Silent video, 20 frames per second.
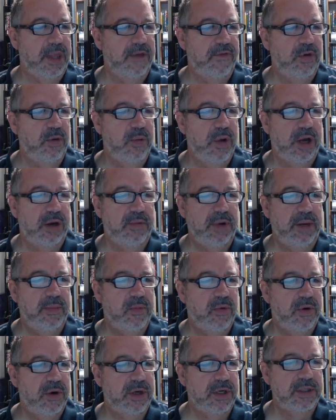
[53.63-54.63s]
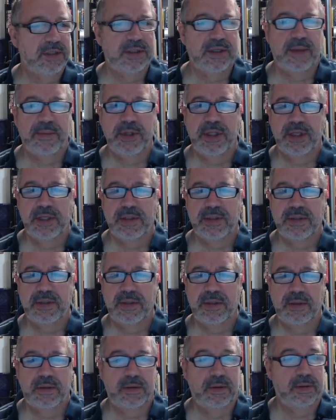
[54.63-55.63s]
if you want to read more, because some of
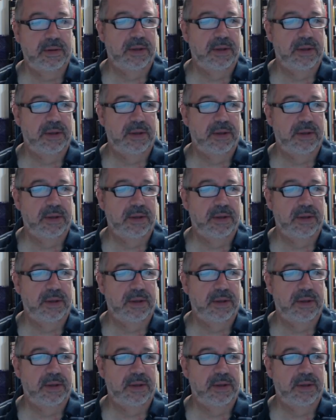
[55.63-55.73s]
this, uh,